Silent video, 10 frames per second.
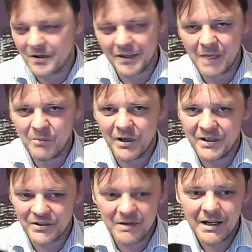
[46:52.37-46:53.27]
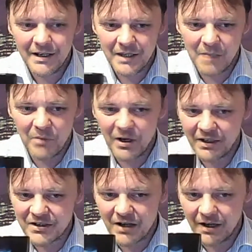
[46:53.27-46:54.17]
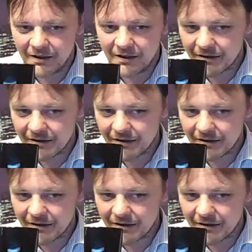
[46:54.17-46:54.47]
They're buying a silence.